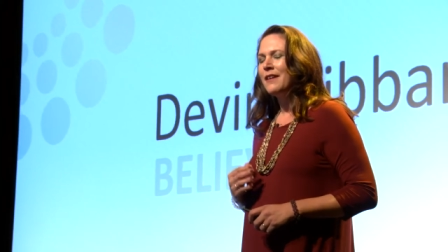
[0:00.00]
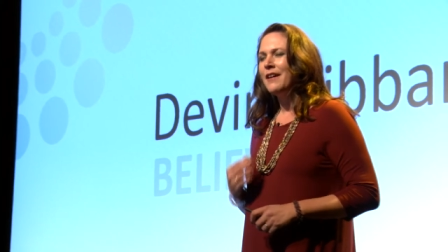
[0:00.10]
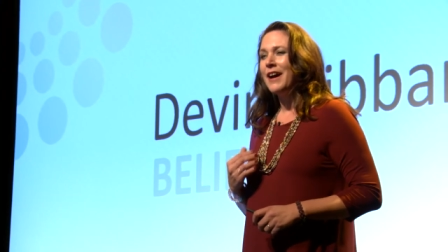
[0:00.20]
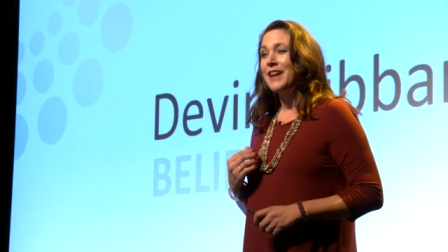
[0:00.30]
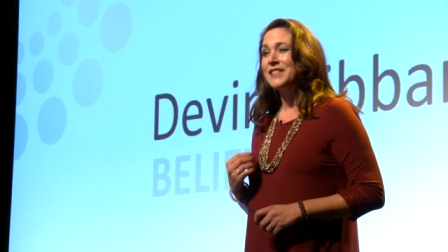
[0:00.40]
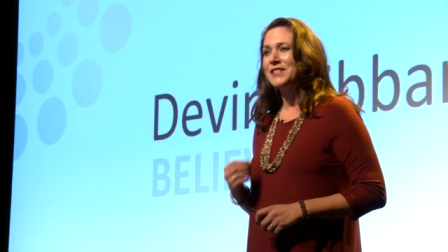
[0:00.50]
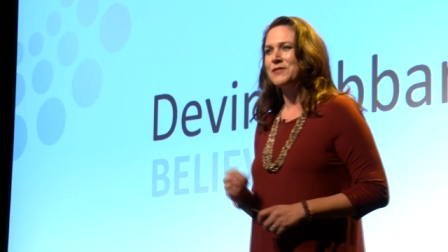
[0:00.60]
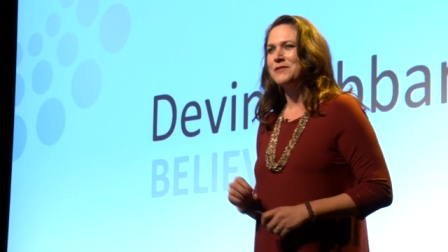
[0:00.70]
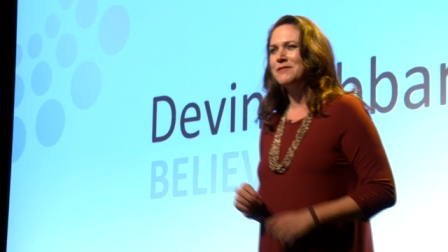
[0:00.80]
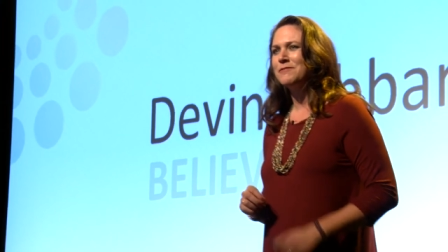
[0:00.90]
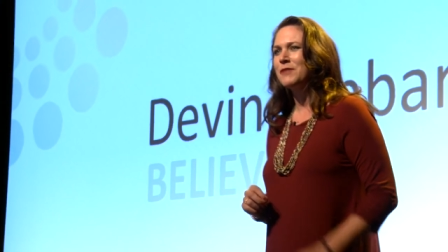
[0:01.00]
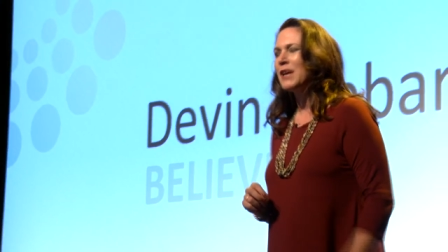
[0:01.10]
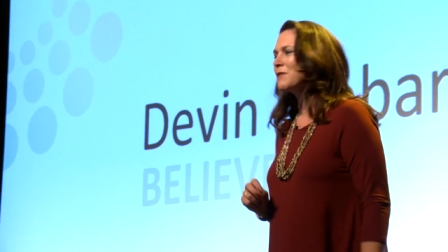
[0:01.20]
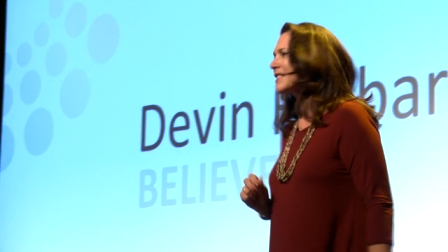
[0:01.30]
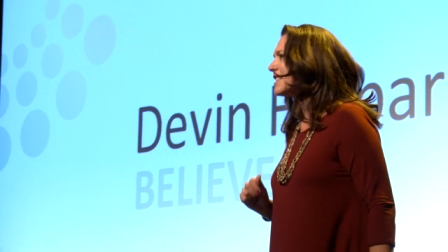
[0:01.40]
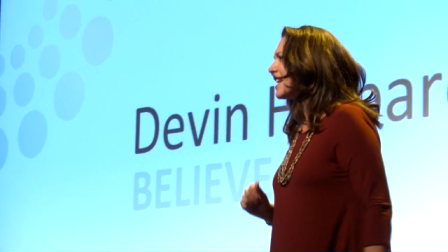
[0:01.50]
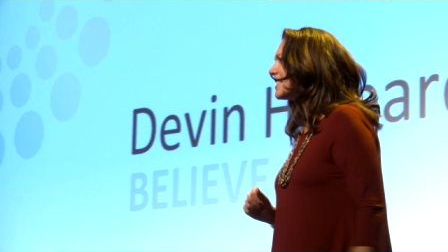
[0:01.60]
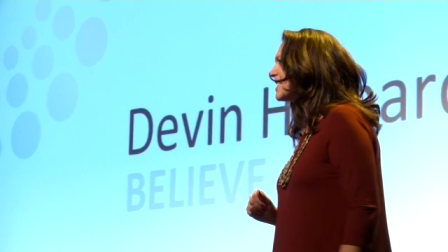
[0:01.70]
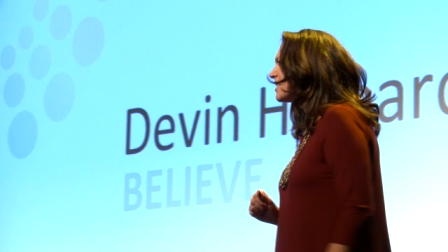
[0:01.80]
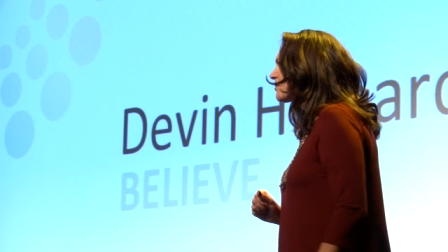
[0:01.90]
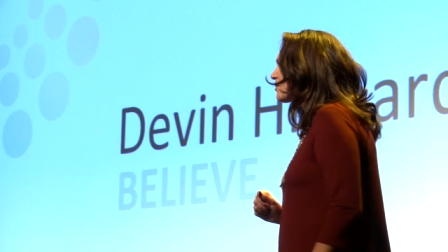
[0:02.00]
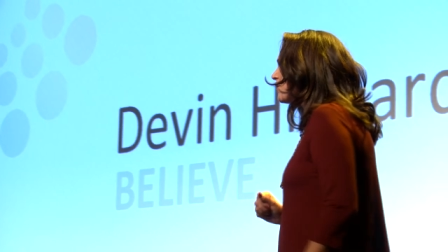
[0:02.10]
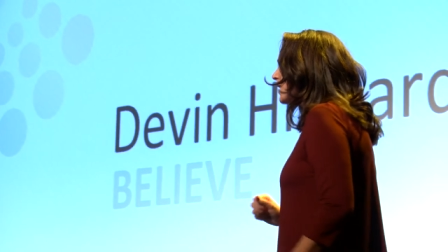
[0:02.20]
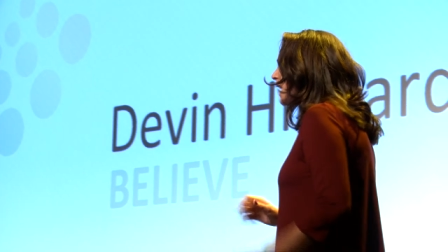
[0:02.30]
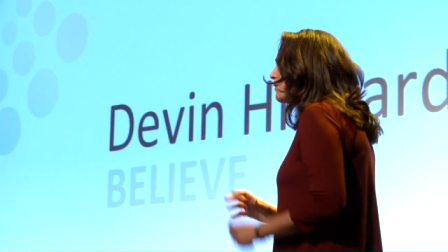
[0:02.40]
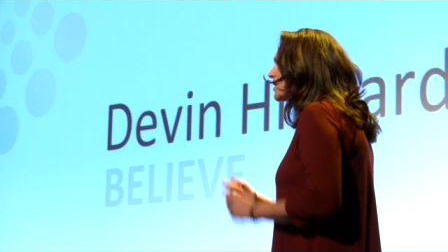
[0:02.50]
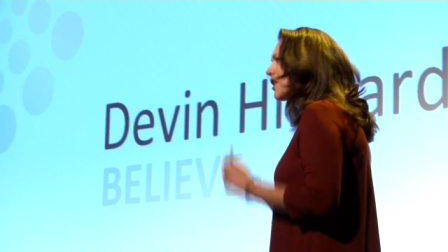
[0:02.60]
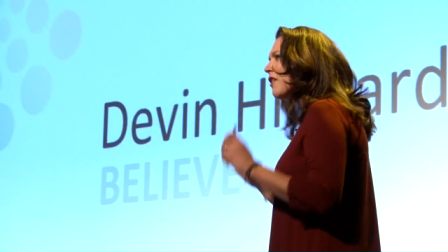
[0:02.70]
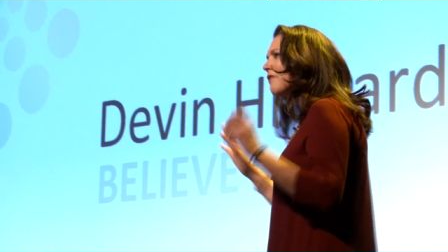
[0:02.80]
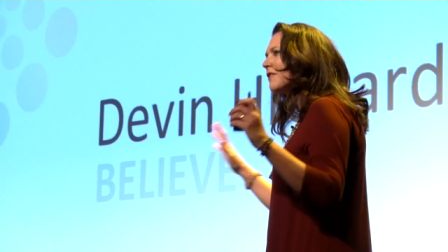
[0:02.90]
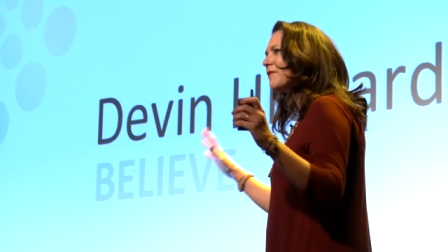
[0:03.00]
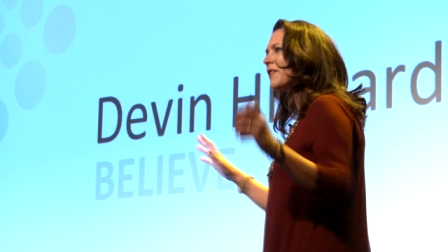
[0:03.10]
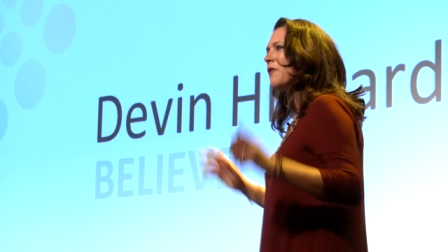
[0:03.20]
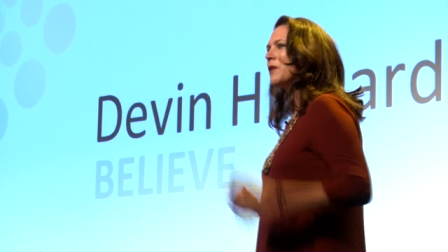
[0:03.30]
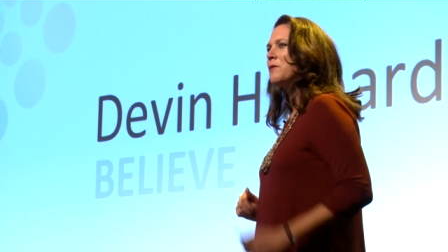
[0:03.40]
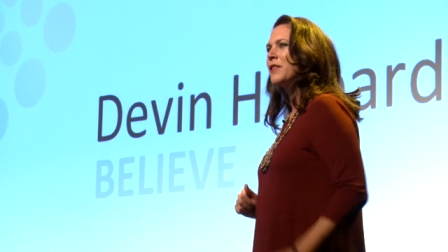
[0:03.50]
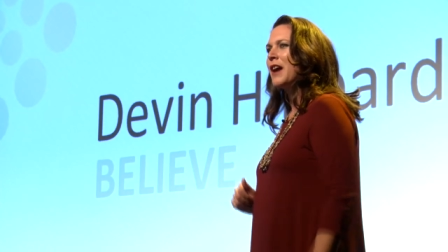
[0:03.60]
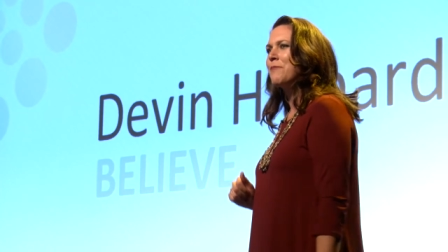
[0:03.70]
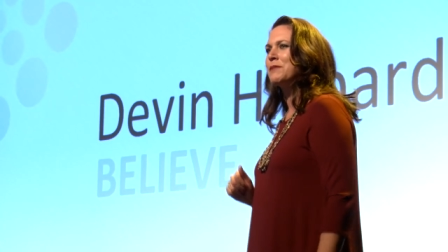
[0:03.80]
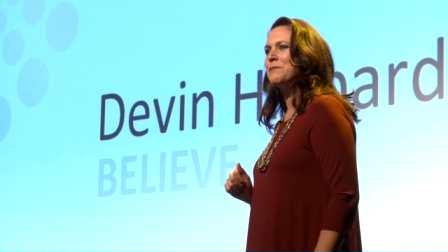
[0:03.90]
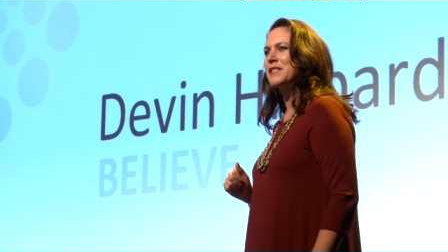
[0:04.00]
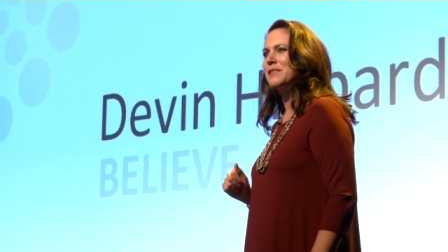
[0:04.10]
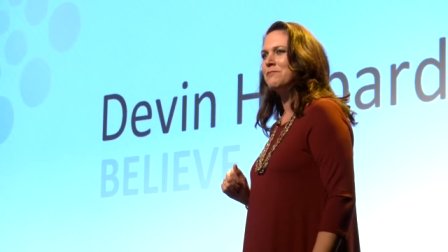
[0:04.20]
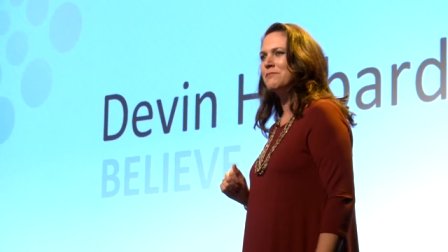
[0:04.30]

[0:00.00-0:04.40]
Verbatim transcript: I do. When I was 19 years old, I was overflowing with optimism.